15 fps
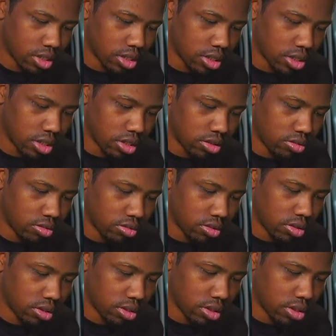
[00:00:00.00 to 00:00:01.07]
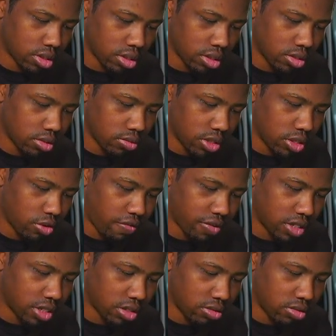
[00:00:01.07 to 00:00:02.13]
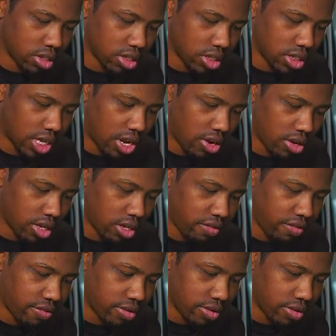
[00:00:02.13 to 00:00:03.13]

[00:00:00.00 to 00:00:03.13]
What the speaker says: So we know for sure this is our F.